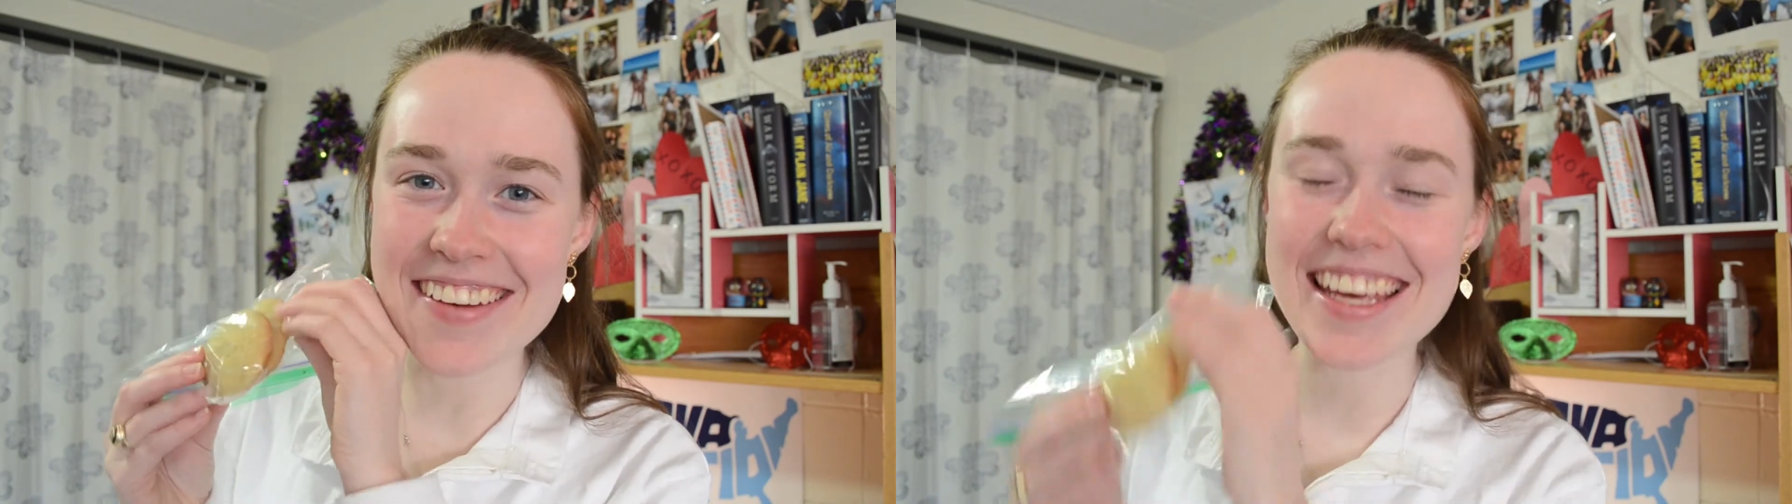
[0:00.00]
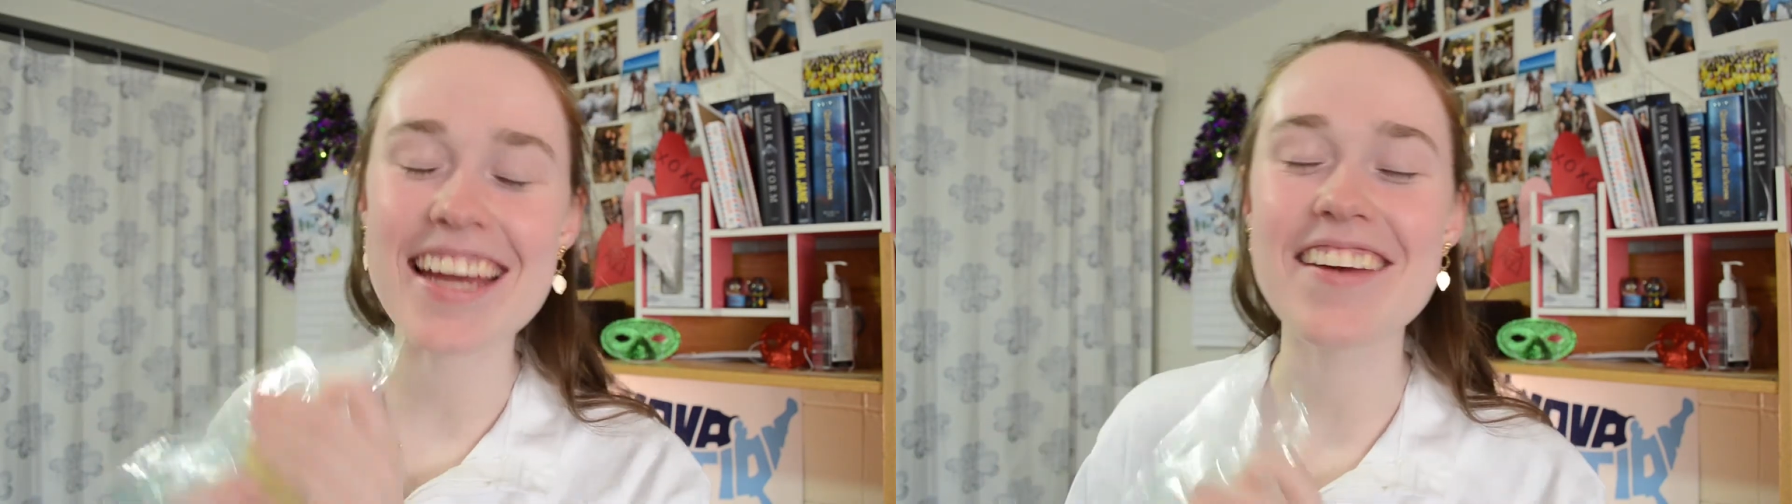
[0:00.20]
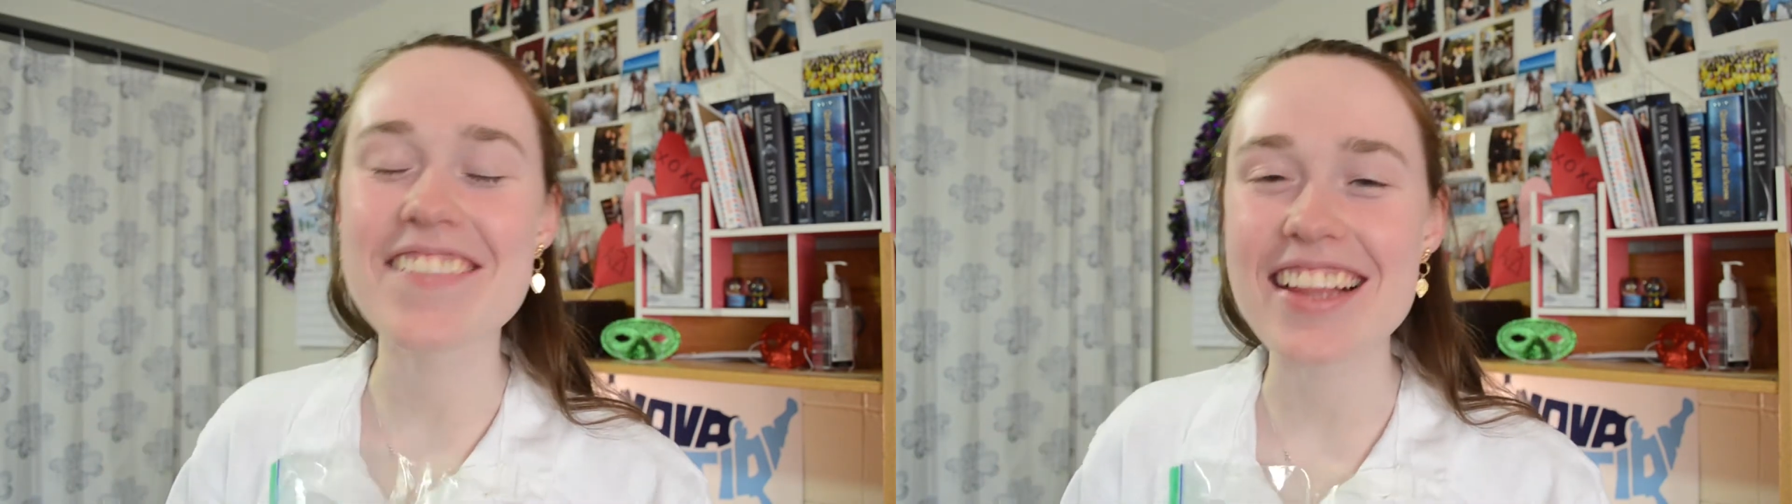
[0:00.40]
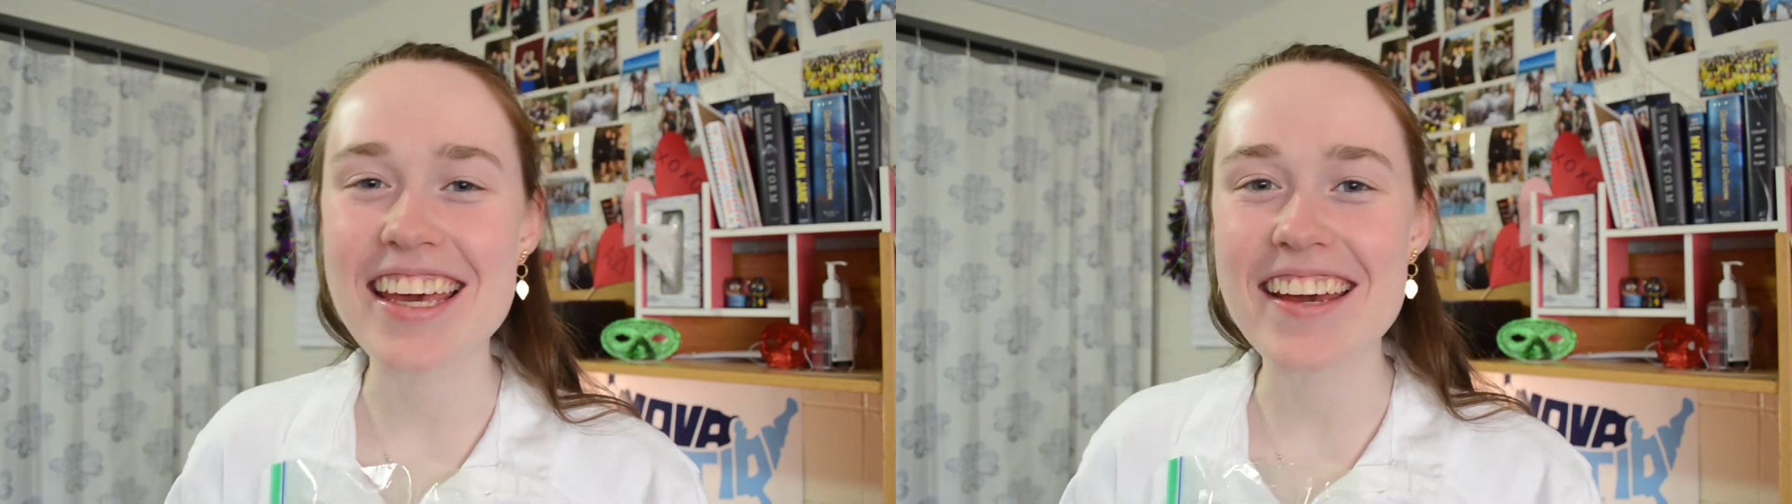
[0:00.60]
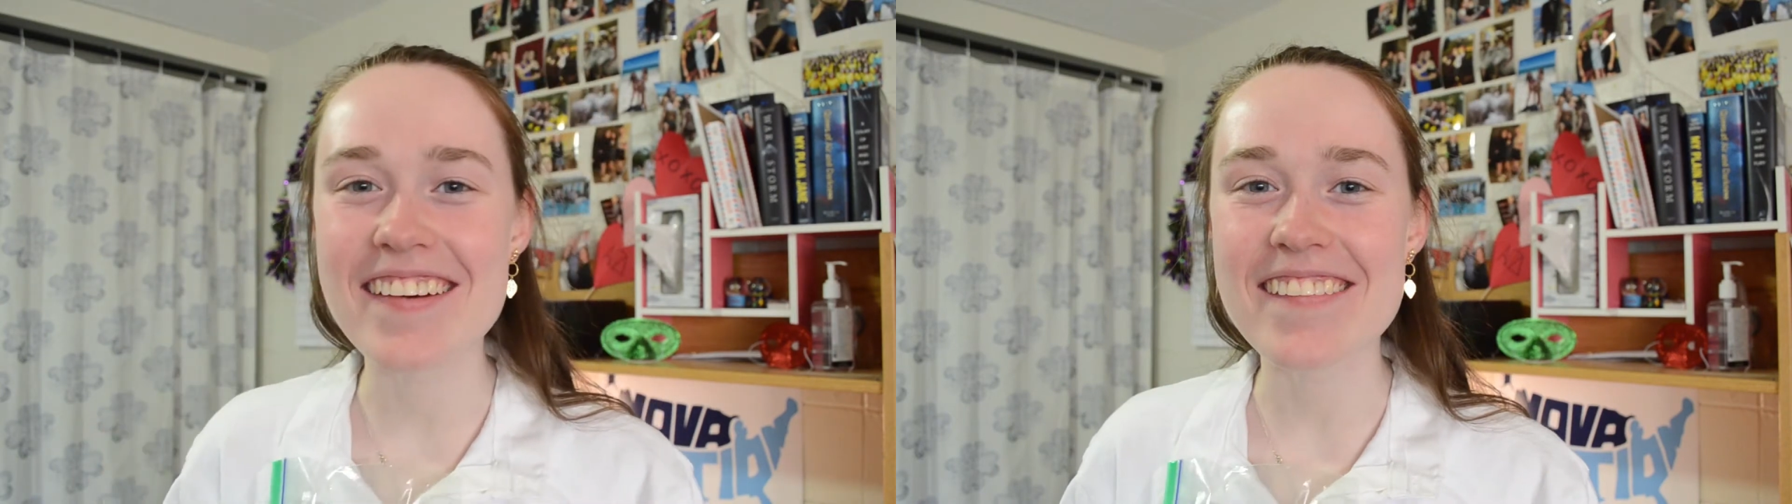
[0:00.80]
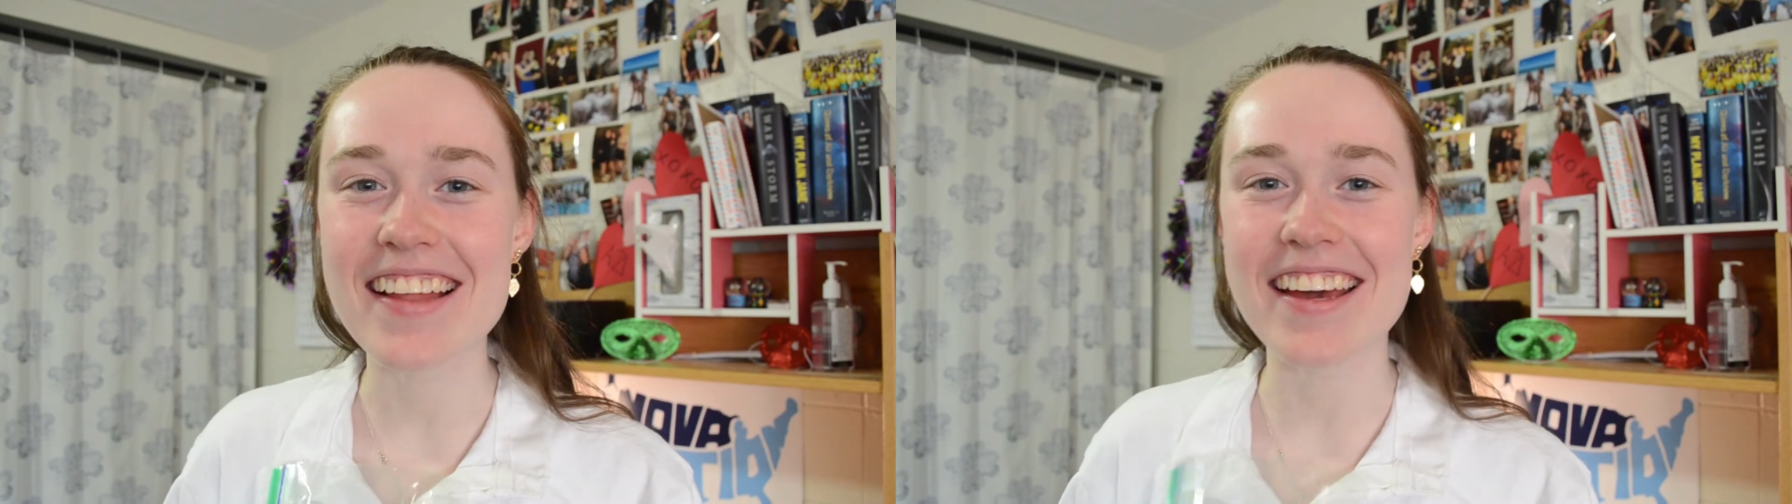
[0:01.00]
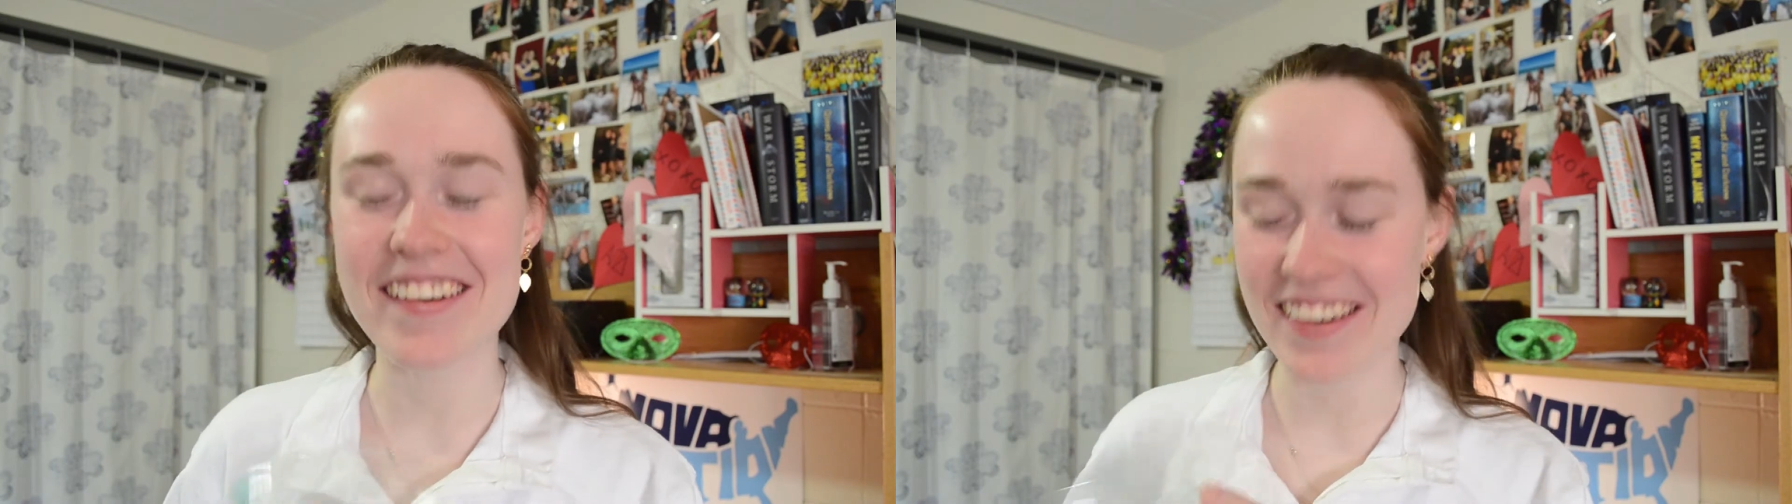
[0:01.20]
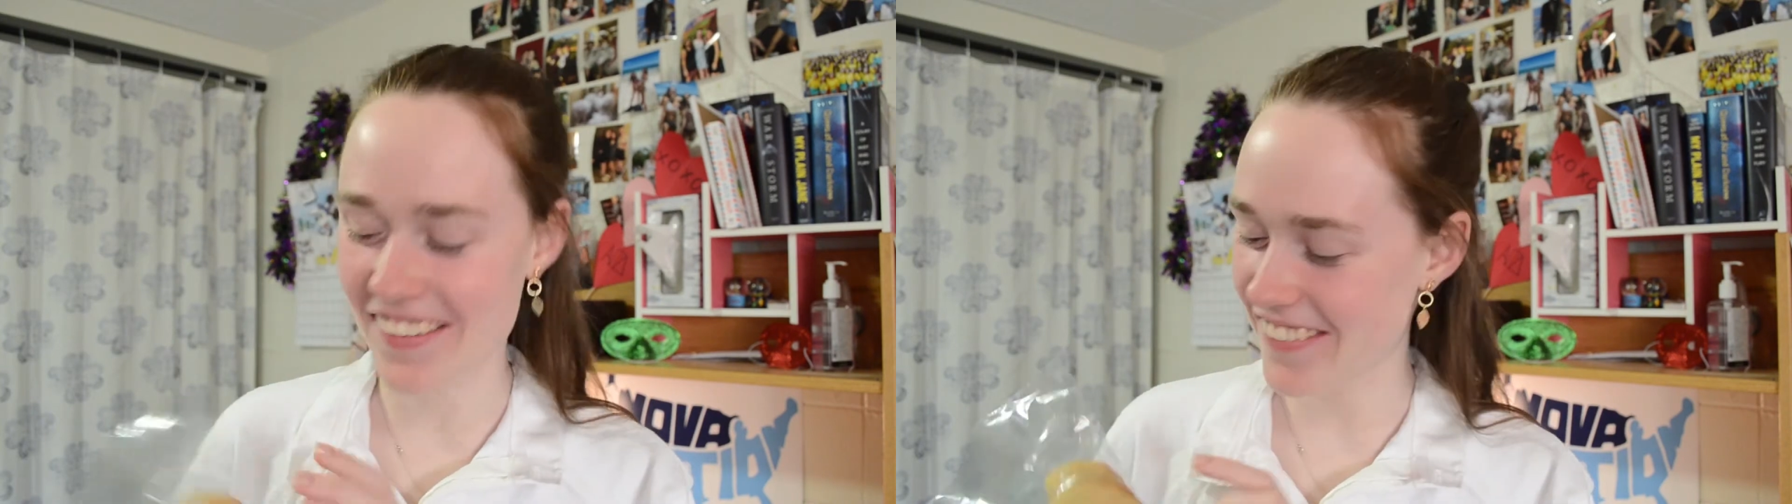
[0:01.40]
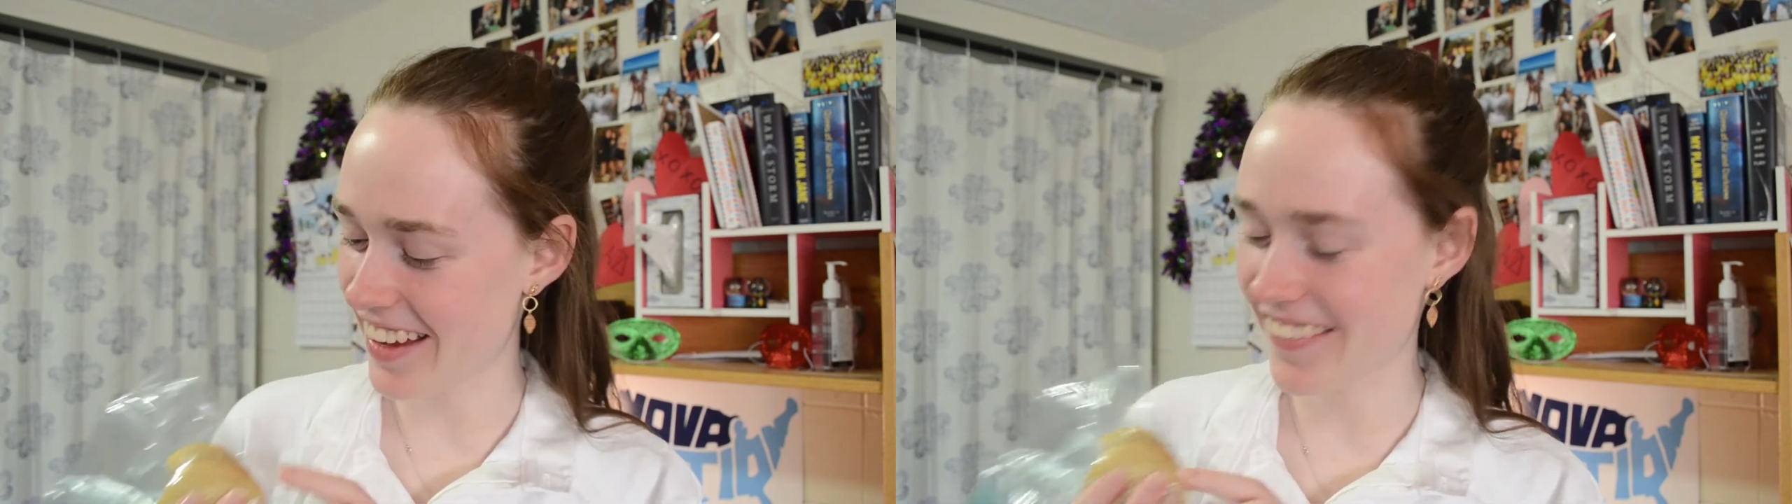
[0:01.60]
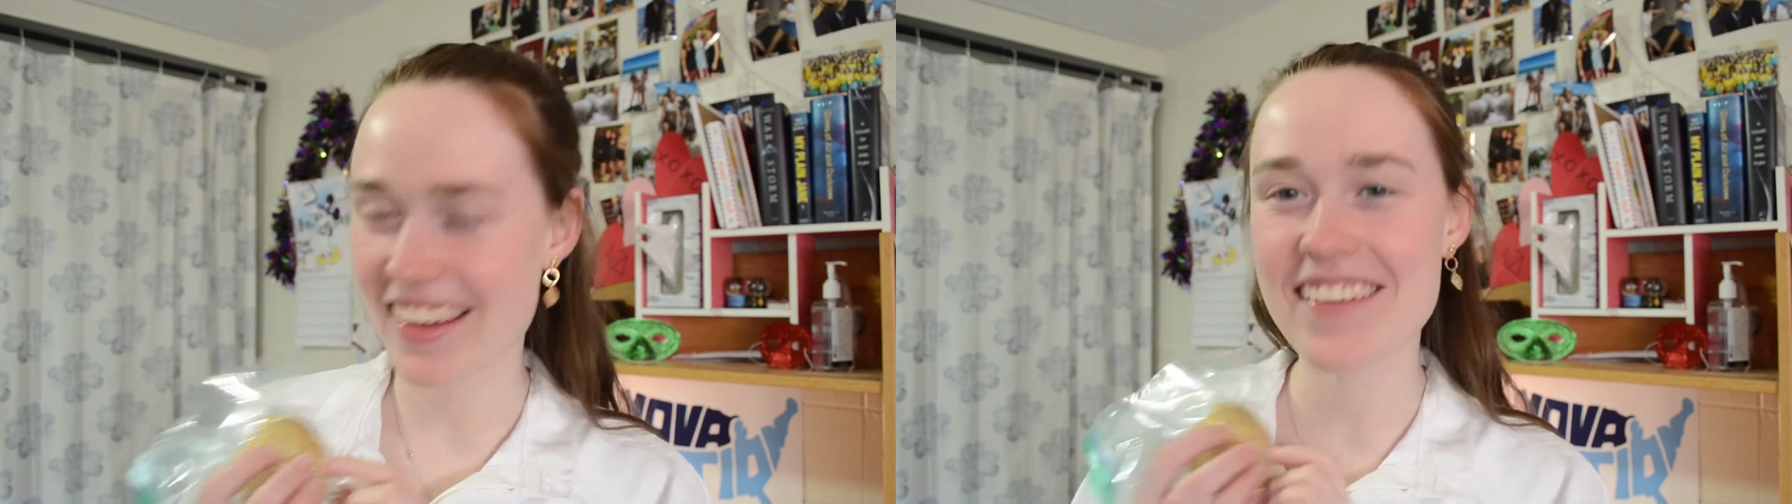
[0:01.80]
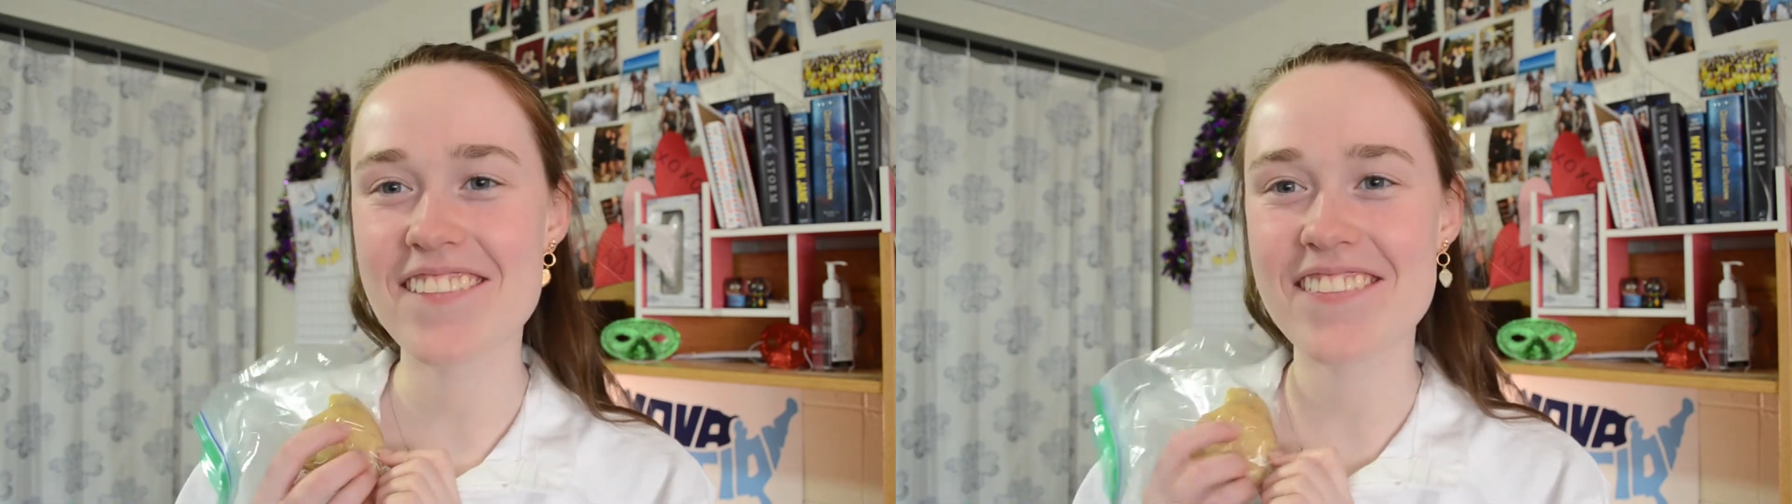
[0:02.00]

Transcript: I can't believe, like, her and her family